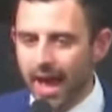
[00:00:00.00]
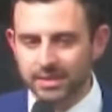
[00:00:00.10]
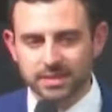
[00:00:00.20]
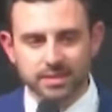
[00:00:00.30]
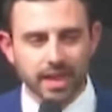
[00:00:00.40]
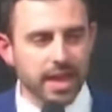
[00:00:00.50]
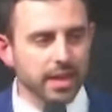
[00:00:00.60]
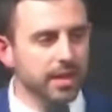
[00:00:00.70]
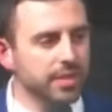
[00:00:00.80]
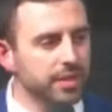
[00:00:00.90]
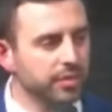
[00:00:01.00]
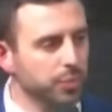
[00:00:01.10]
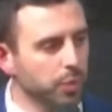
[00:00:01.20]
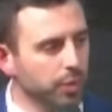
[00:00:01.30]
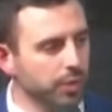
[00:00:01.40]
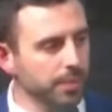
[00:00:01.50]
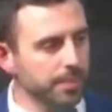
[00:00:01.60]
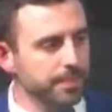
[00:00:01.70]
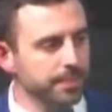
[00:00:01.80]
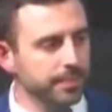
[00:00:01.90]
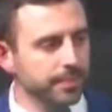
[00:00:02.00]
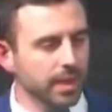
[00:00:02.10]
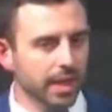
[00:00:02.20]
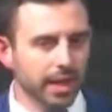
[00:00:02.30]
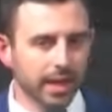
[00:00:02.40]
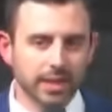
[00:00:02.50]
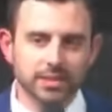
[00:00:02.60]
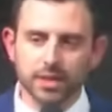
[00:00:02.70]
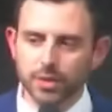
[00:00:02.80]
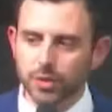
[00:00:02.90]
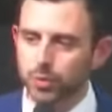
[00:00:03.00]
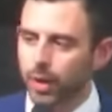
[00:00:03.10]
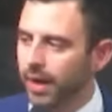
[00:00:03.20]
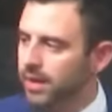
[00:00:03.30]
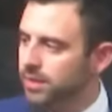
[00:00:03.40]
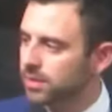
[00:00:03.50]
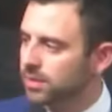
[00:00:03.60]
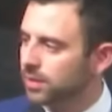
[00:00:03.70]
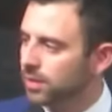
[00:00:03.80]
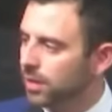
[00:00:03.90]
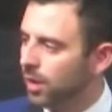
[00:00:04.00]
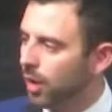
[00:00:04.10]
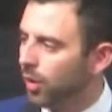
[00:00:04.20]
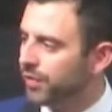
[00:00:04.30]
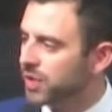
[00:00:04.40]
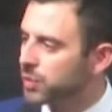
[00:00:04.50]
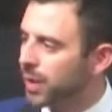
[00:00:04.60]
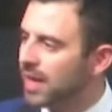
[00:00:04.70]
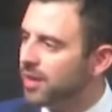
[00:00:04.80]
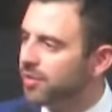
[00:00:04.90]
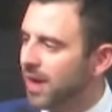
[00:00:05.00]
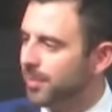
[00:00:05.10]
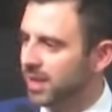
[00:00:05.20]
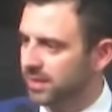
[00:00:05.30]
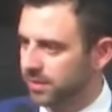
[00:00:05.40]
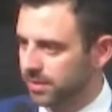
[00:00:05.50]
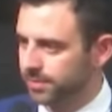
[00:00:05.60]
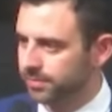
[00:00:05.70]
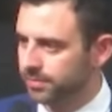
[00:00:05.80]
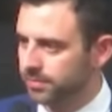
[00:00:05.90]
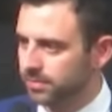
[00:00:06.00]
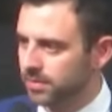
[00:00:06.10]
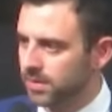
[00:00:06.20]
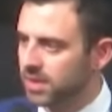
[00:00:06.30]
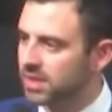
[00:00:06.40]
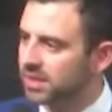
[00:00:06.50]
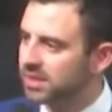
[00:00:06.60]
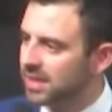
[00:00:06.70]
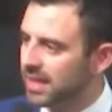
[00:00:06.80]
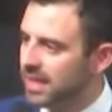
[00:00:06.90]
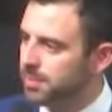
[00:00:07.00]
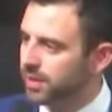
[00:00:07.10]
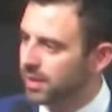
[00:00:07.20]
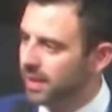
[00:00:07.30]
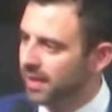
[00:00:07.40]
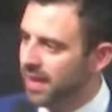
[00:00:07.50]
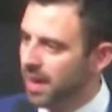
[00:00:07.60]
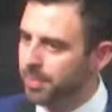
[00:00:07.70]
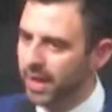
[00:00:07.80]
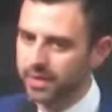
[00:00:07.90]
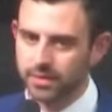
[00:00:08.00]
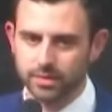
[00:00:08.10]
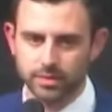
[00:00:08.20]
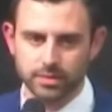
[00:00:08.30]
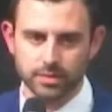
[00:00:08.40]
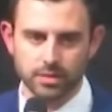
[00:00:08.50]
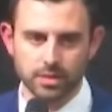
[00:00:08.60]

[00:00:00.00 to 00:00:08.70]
At stake in this war, is it the right of Israeli families to sleep in their beds,